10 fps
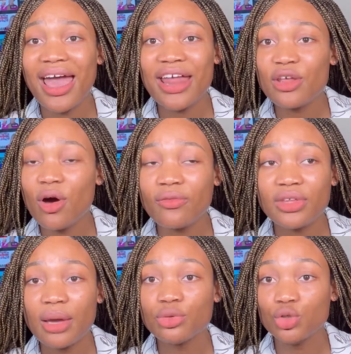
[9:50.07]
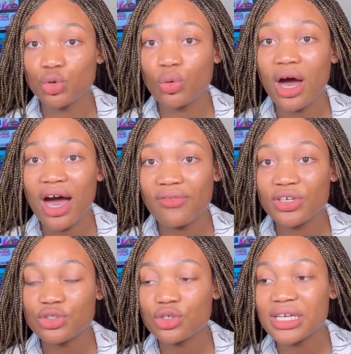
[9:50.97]
any of them you have
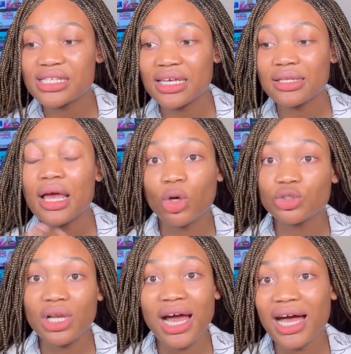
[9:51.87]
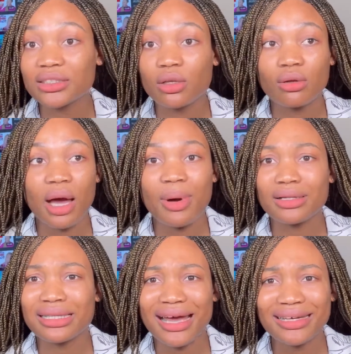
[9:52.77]
interest in. Australia has
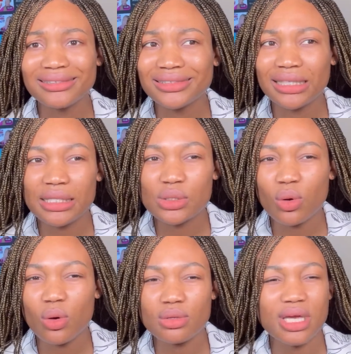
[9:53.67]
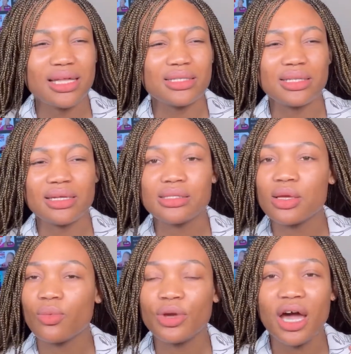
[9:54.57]
about 9 states or 8 states.
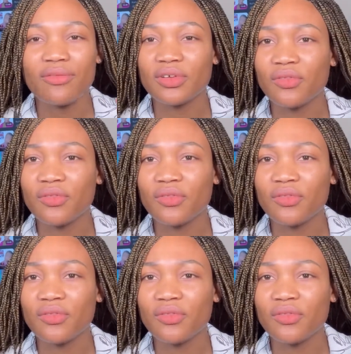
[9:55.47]
We have the